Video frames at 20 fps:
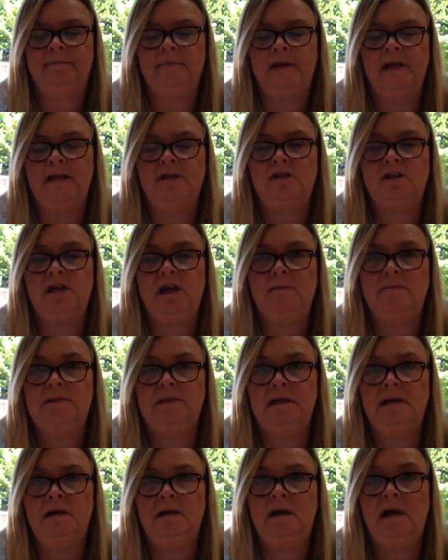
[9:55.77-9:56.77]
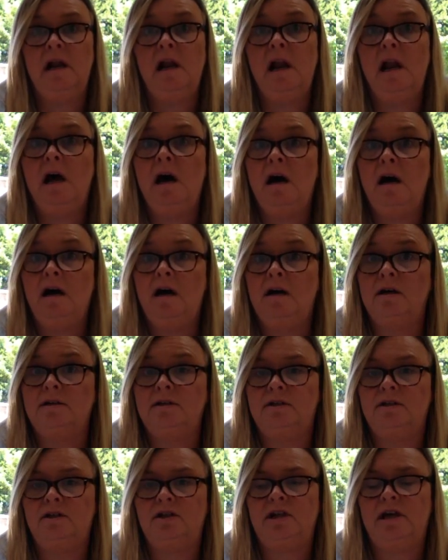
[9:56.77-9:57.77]
Next chapter,
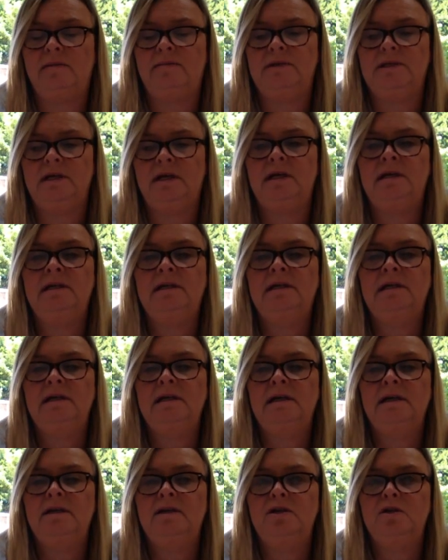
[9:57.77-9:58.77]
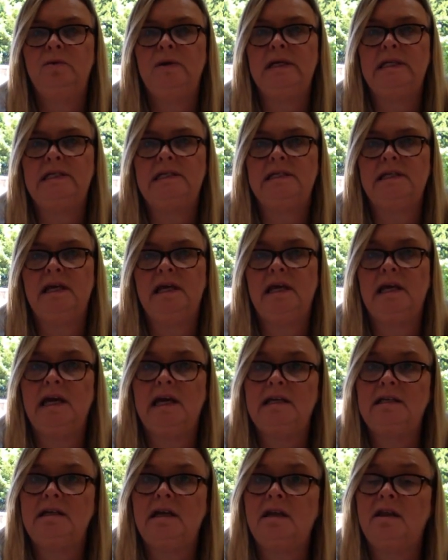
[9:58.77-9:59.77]
last chapter, the Twits
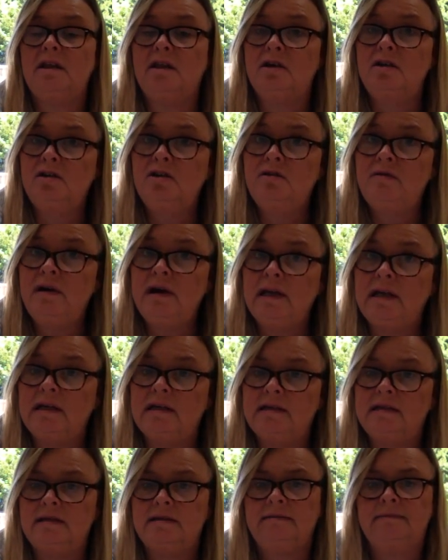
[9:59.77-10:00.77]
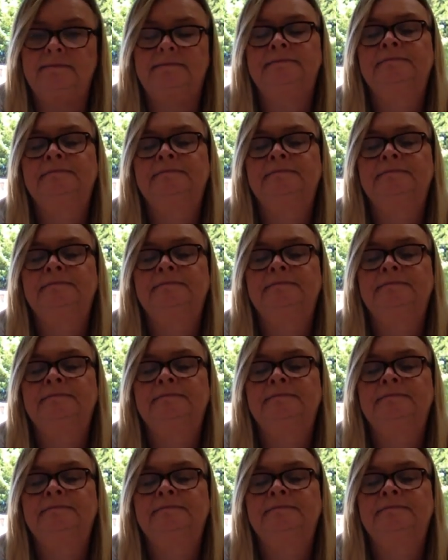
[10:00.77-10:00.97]
get the shrinks.